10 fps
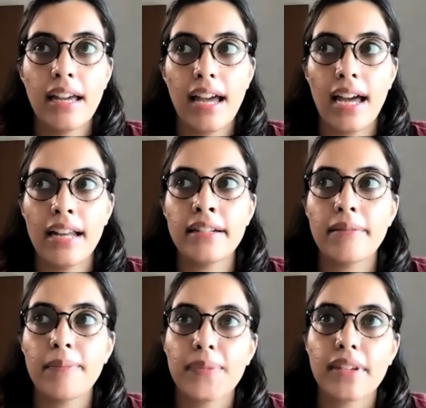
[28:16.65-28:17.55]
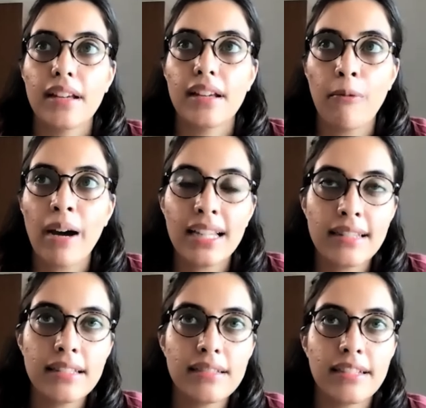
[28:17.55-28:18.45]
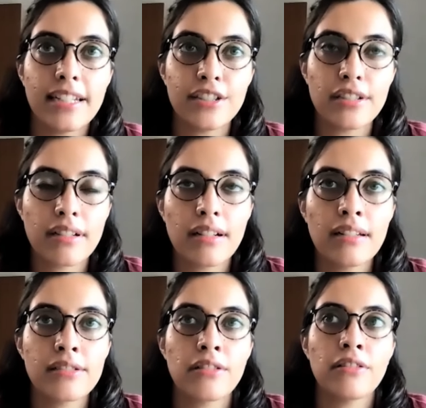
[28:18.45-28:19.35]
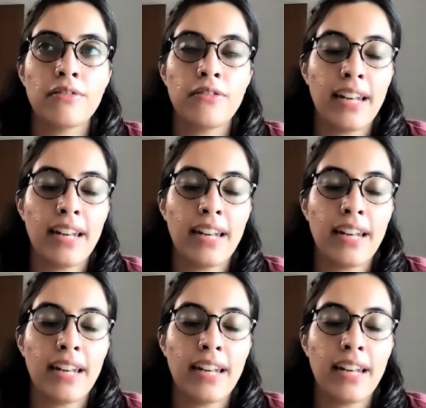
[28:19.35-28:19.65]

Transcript: And while the digital sort of